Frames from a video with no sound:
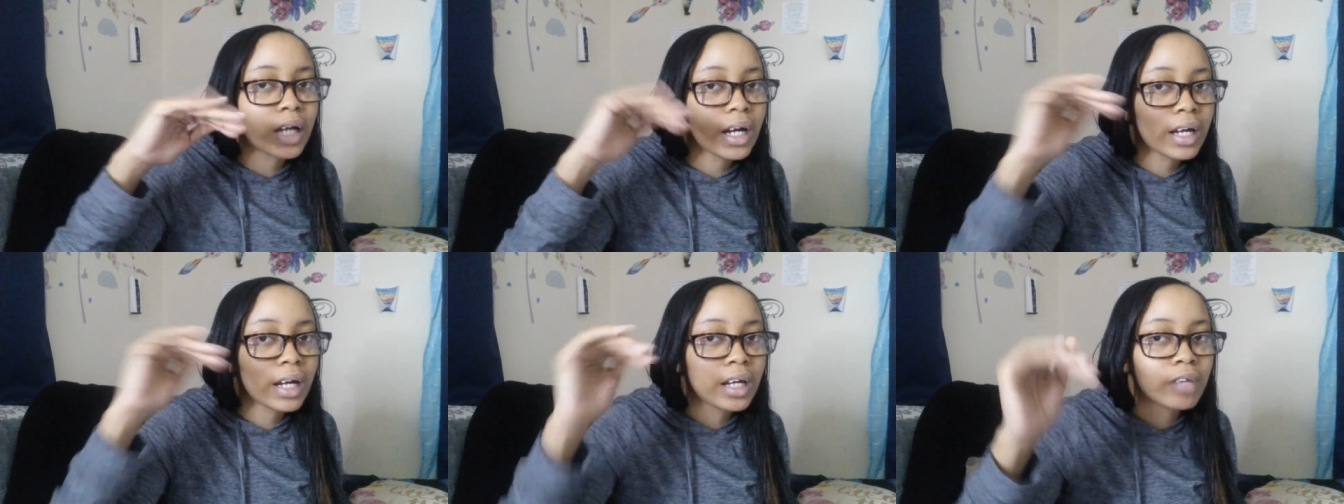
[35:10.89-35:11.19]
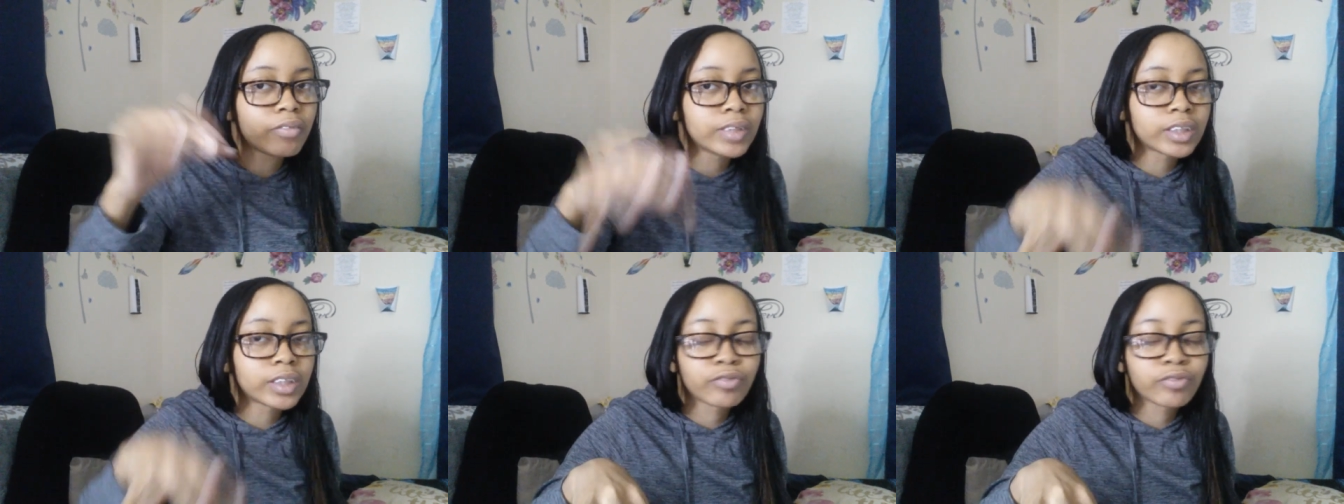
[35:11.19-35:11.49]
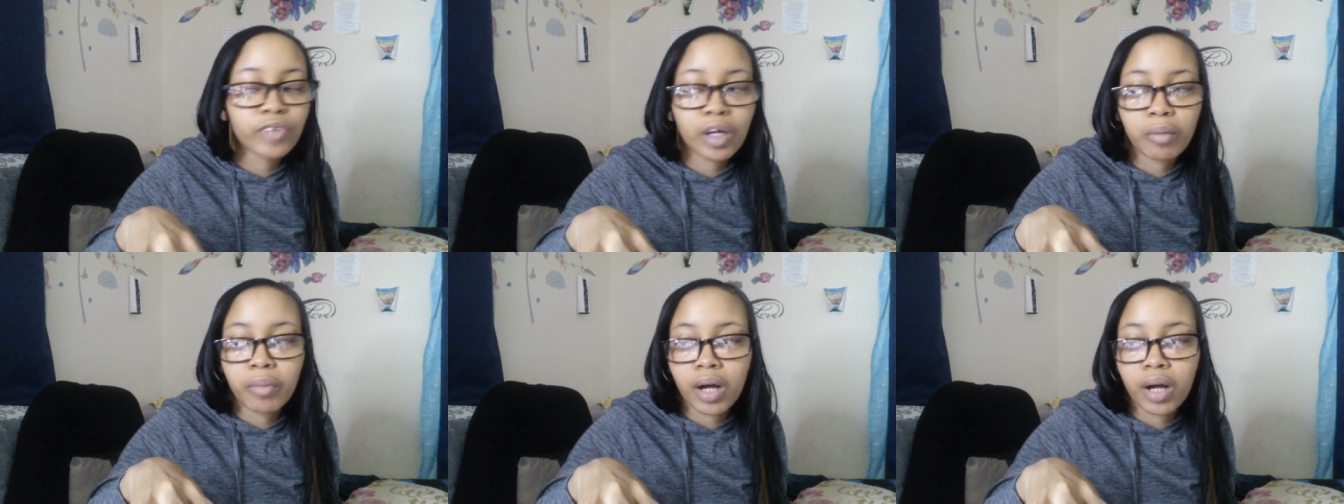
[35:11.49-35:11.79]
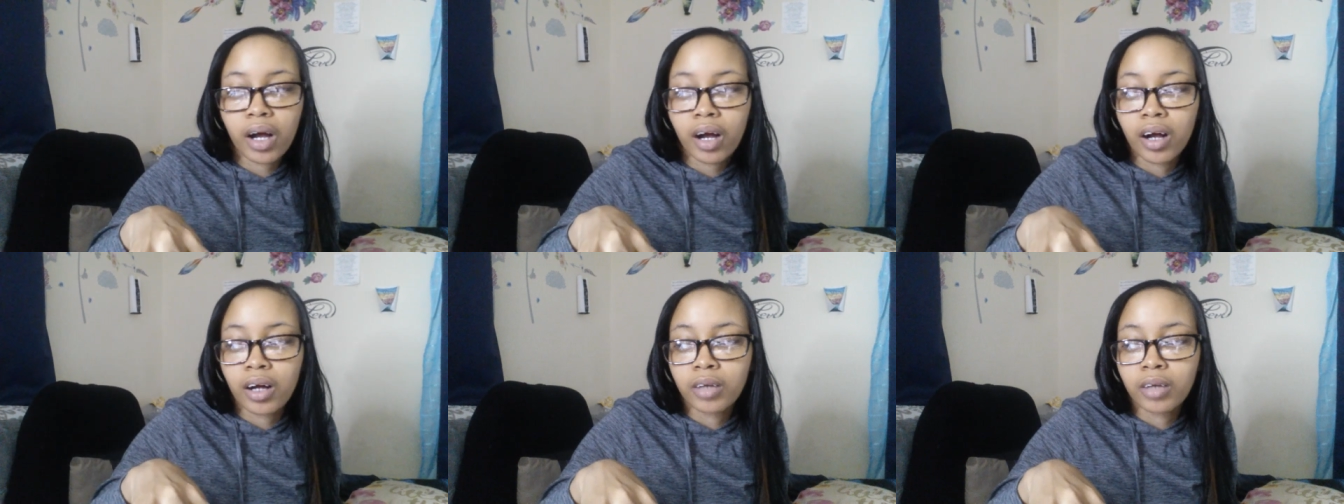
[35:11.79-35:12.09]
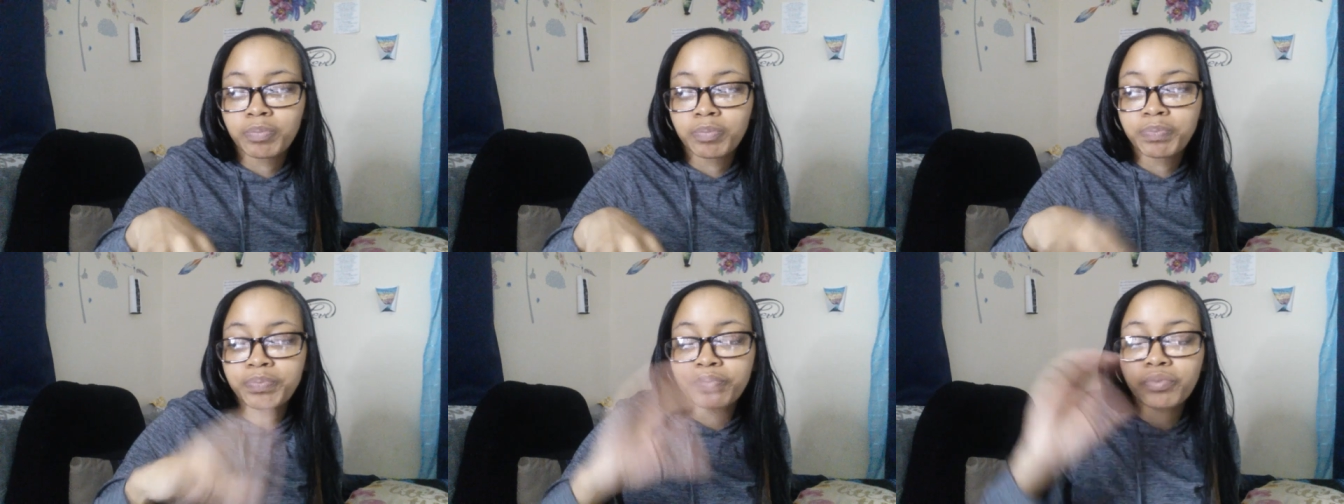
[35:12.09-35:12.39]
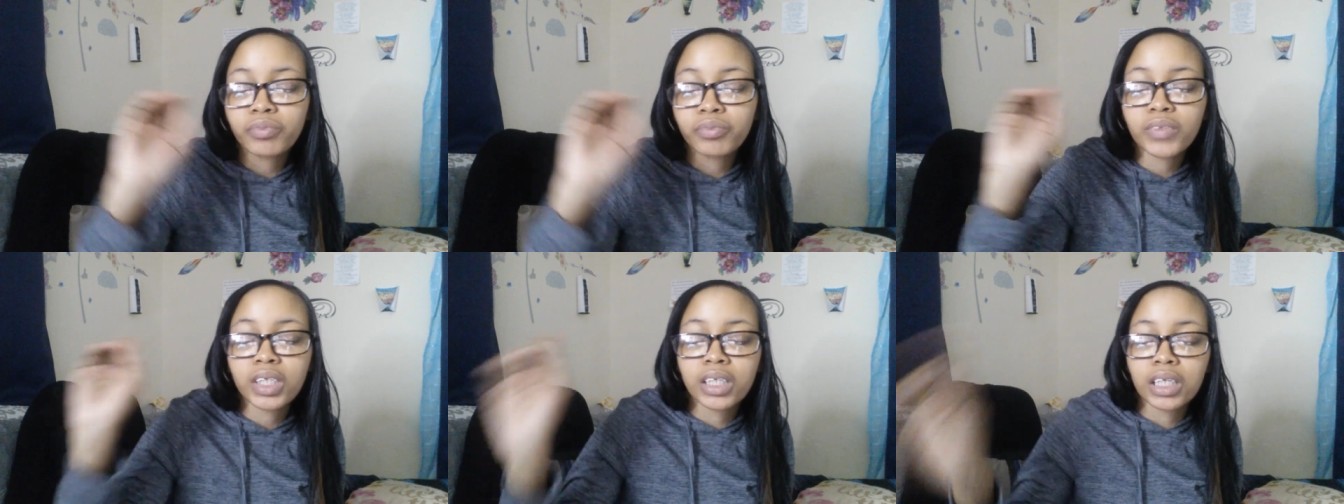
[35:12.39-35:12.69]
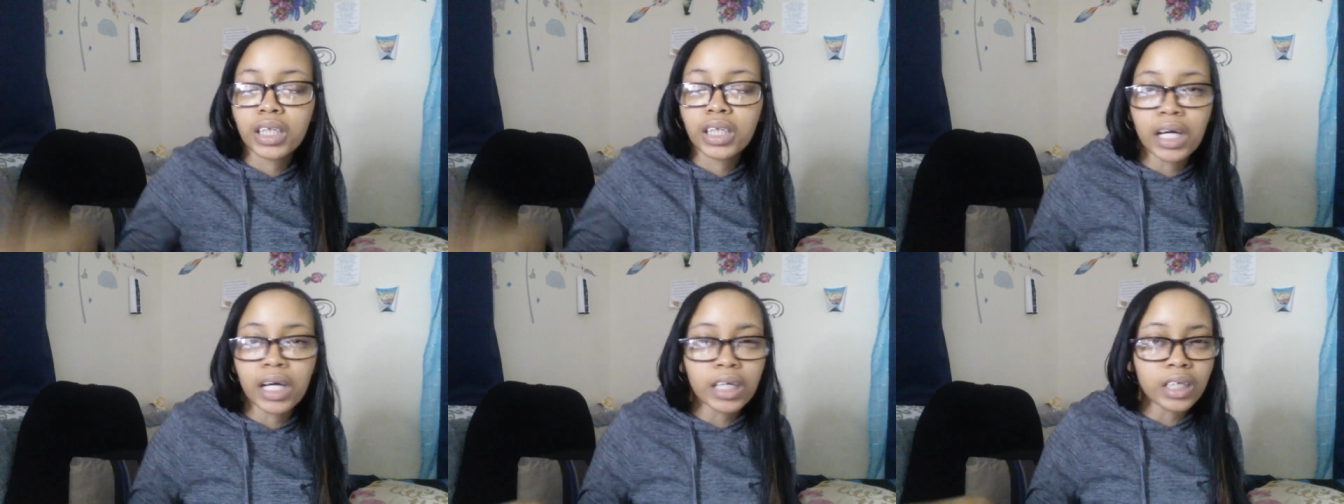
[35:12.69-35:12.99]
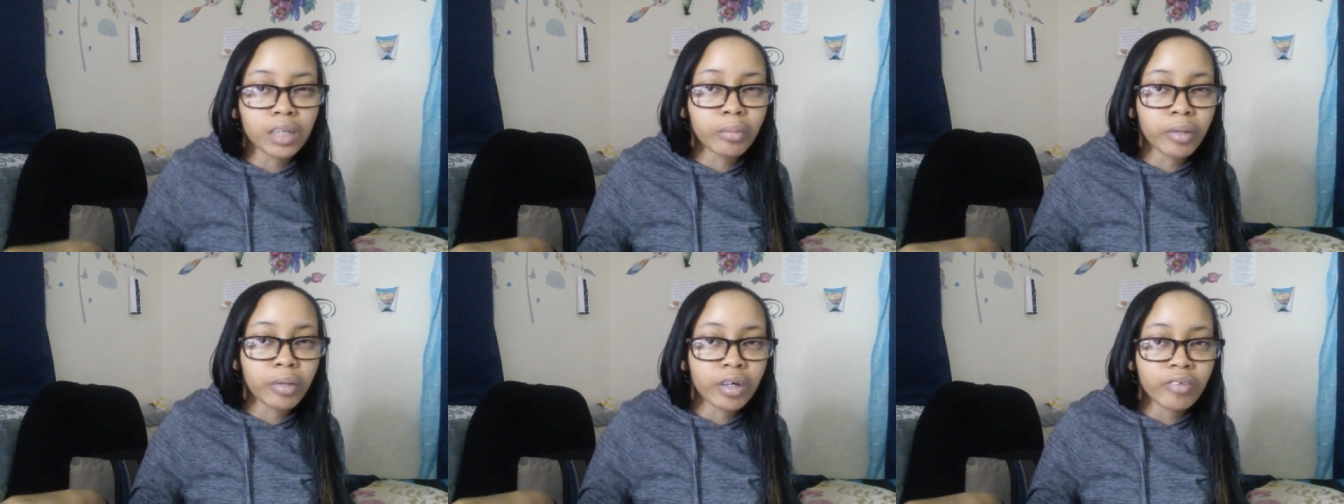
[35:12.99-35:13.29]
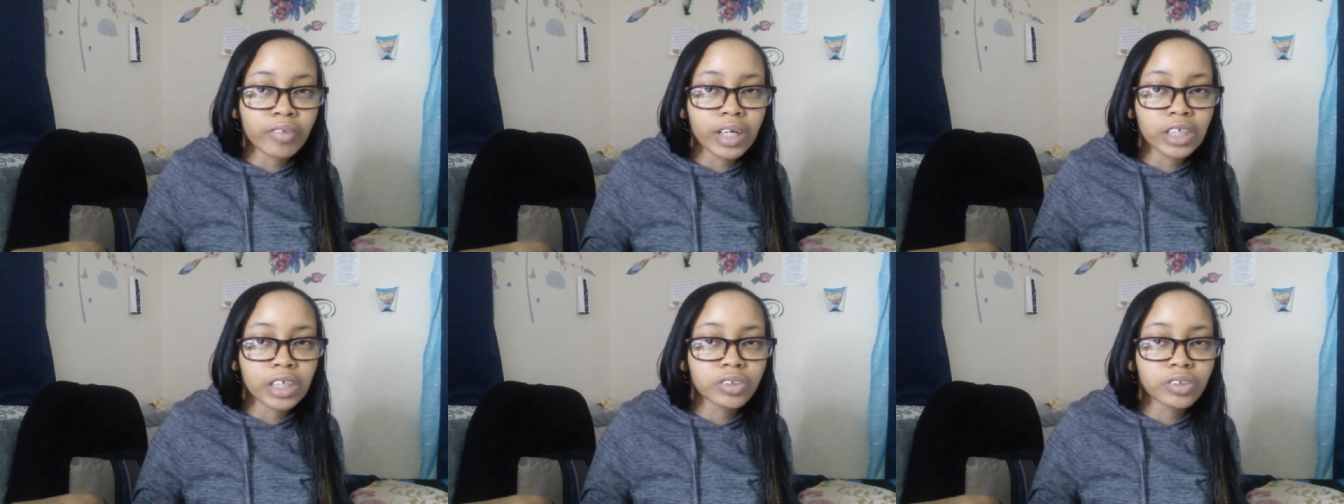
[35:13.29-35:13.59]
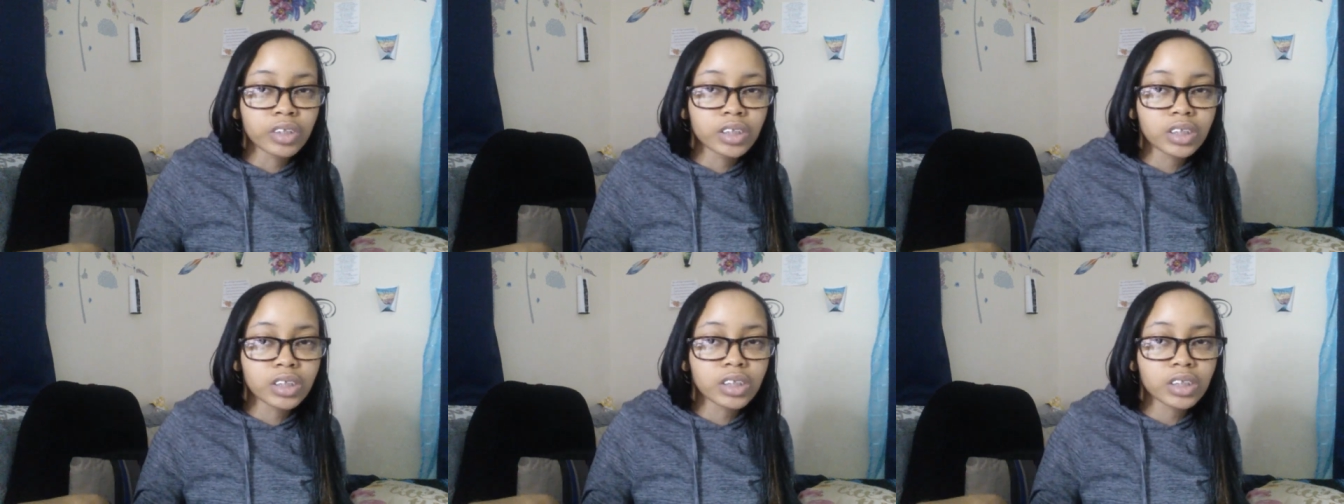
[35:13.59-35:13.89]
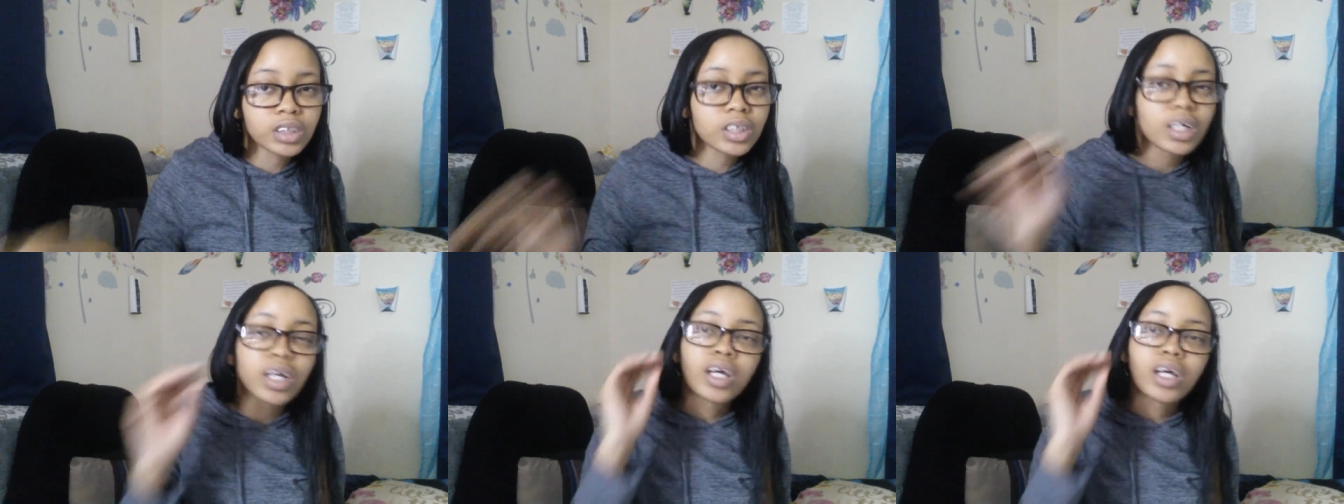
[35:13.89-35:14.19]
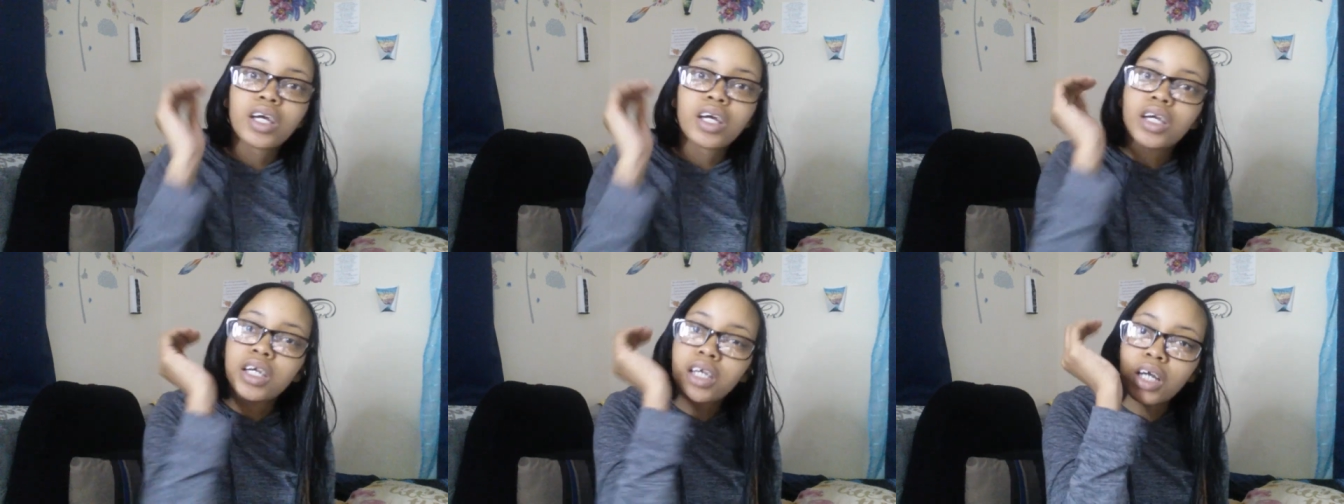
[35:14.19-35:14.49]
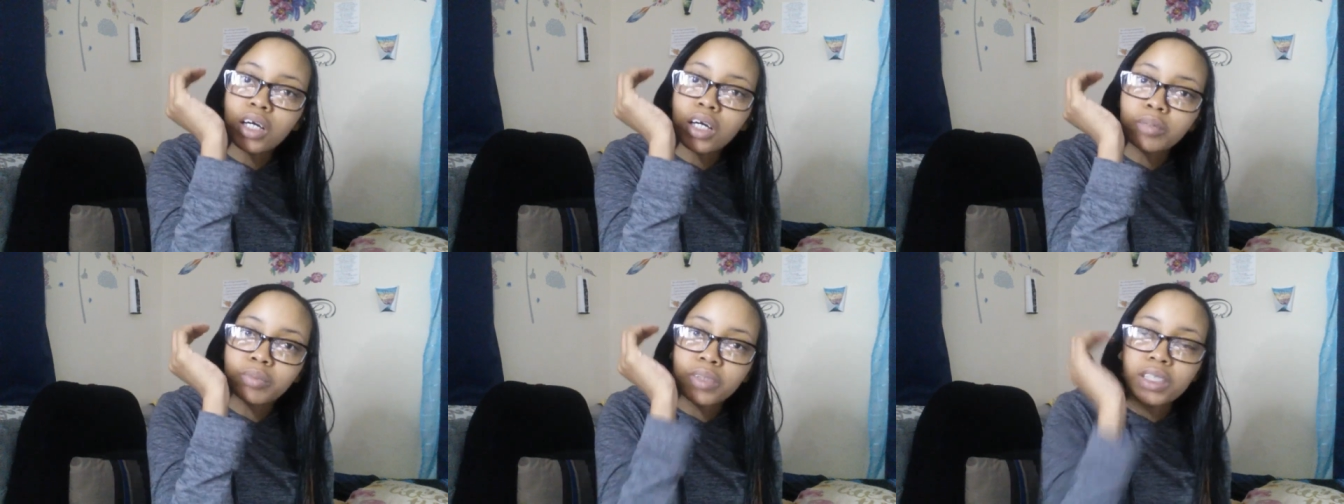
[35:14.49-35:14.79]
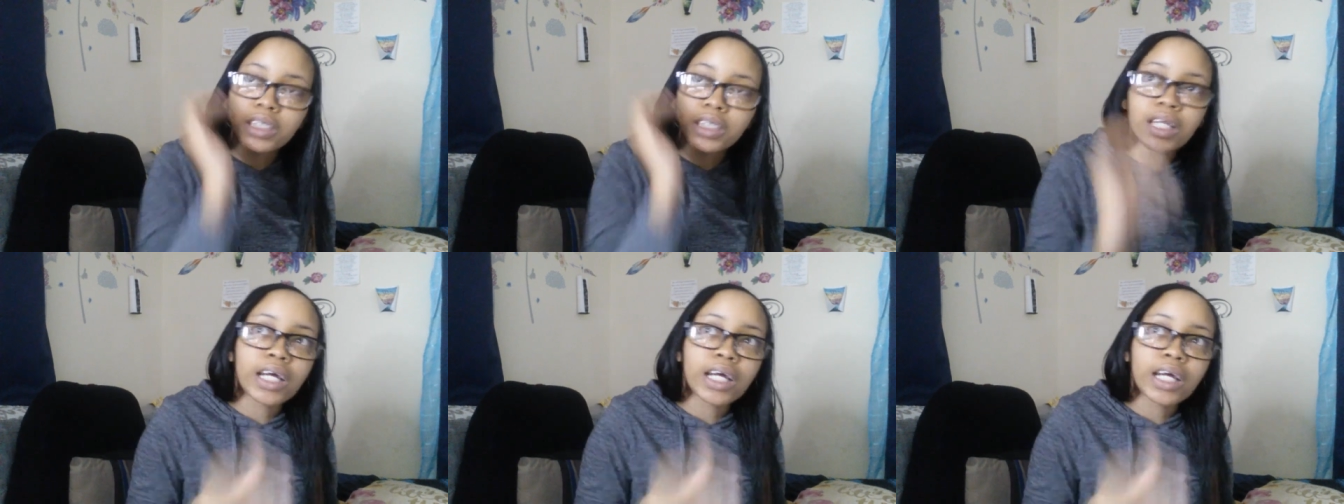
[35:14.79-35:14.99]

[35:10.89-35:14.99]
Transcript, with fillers: Caiaphas from um, the Lion and the Butterfly trilogy, he up there.